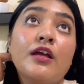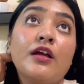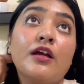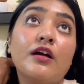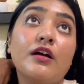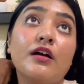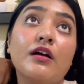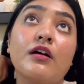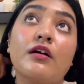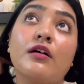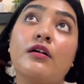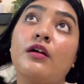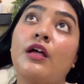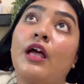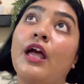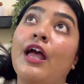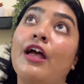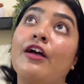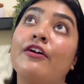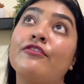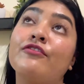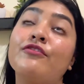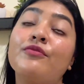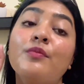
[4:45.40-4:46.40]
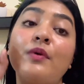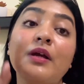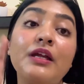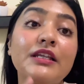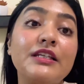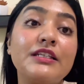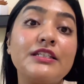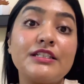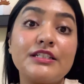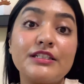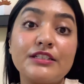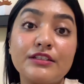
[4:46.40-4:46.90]
have my
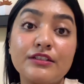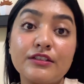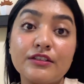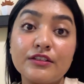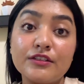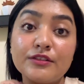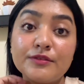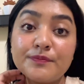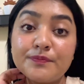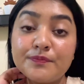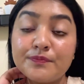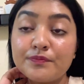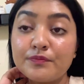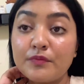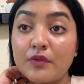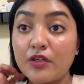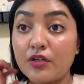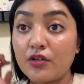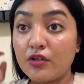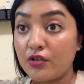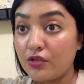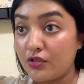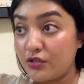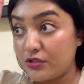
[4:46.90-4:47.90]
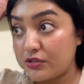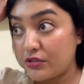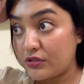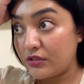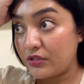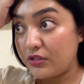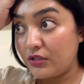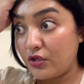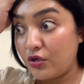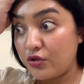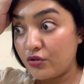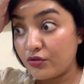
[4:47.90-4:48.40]
dinner, because
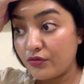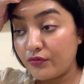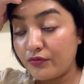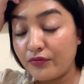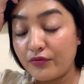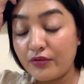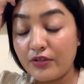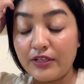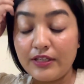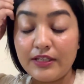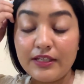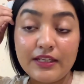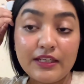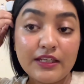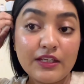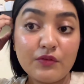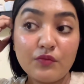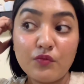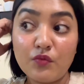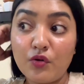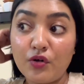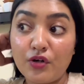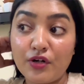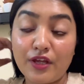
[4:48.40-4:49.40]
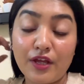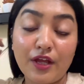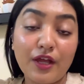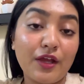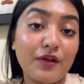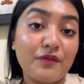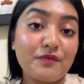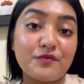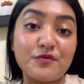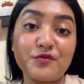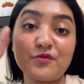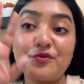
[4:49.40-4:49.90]
a lot of cleaning work I
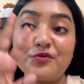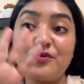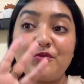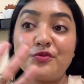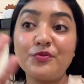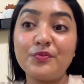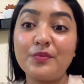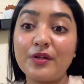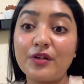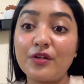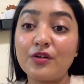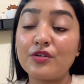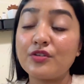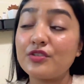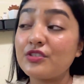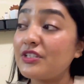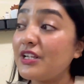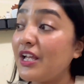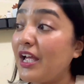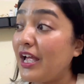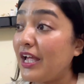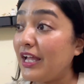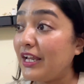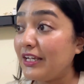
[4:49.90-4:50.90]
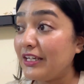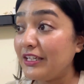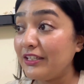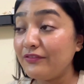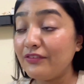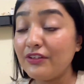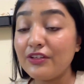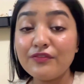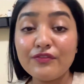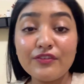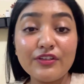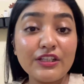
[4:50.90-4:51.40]
have to do, because
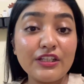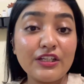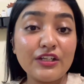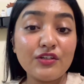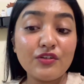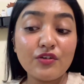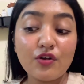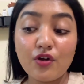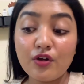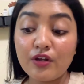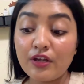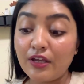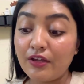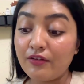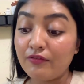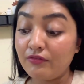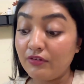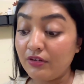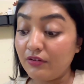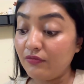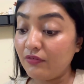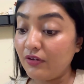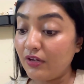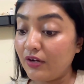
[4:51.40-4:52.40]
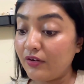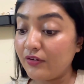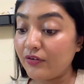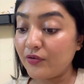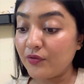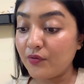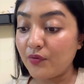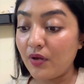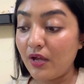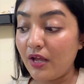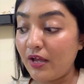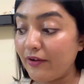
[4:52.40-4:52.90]
living with the dog, everywhere
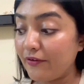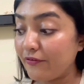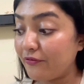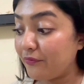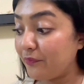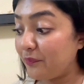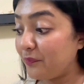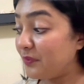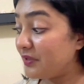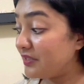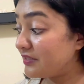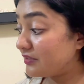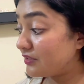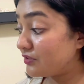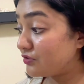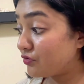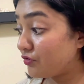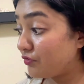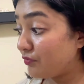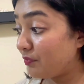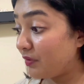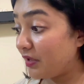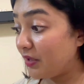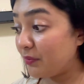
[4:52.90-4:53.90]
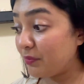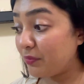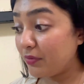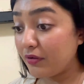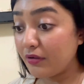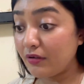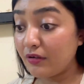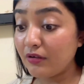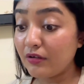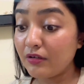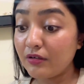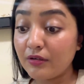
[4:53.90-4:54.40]
you have pieces of
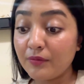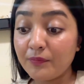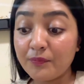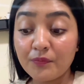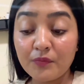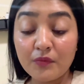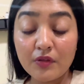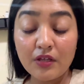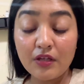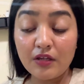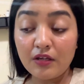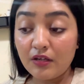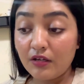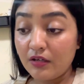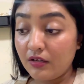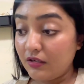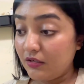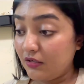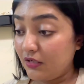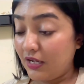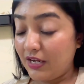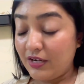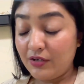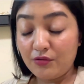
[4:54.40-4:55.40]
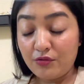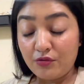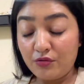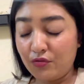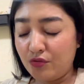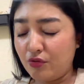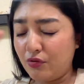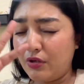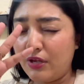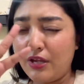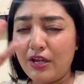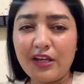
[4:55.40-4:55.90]
paper, I don't
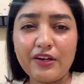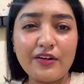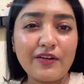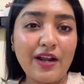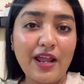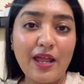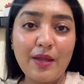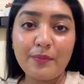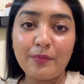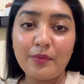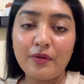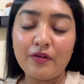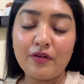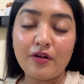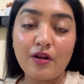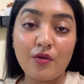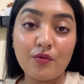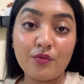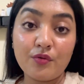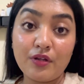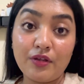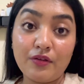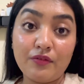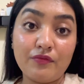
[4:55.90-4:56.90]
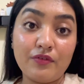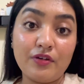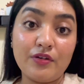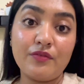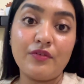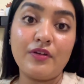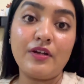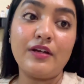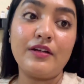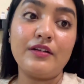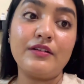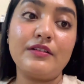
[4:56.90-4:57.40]
know, crap around
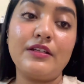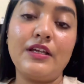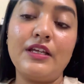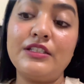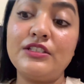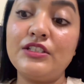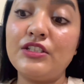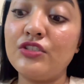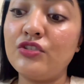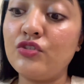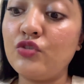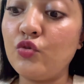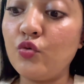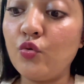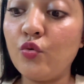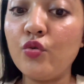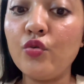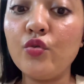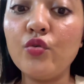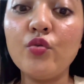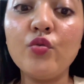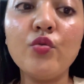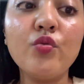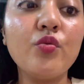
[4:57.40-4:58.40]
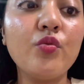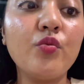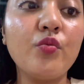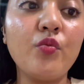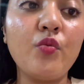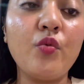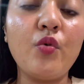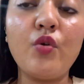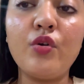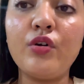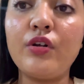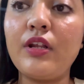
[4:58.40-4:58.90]
everywhere. I just show you
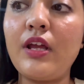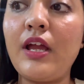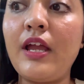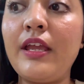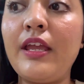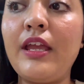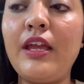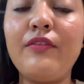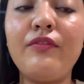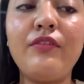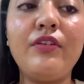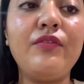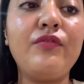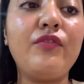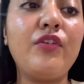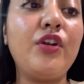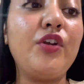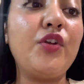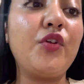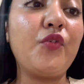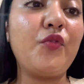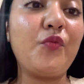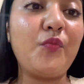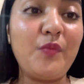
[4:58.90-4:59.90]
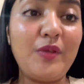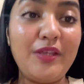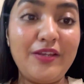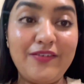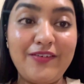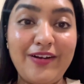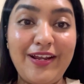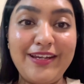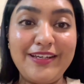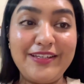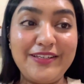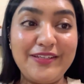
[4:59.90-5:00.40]
what I have in front of me right